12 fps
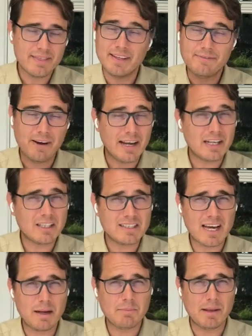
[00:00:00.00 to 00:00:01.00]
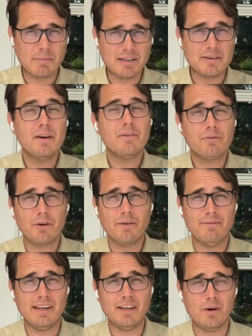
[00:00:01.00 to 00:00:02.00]
The final time limit for
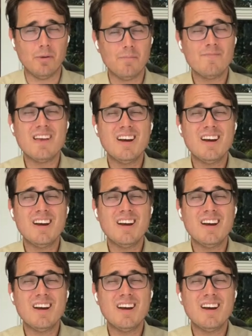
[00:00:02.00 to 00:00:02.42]
your video